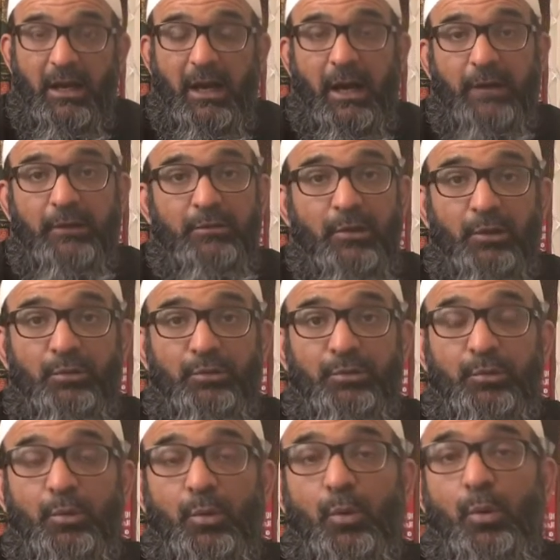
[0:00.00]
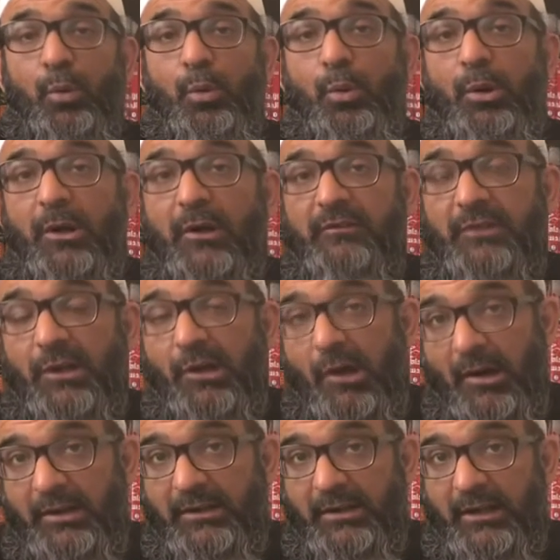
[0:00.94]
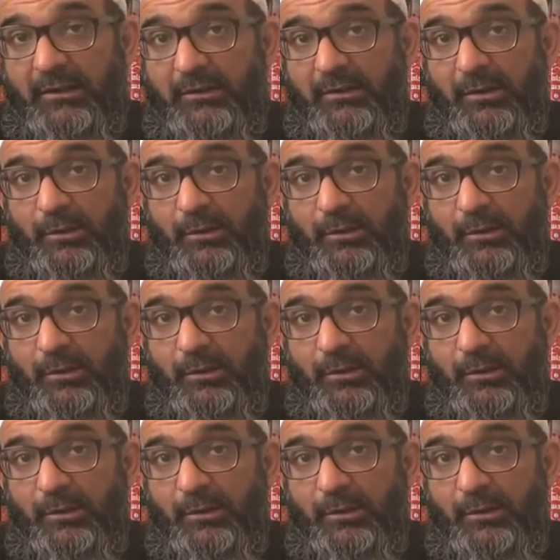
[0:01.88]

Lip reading: I sold you all of the contents as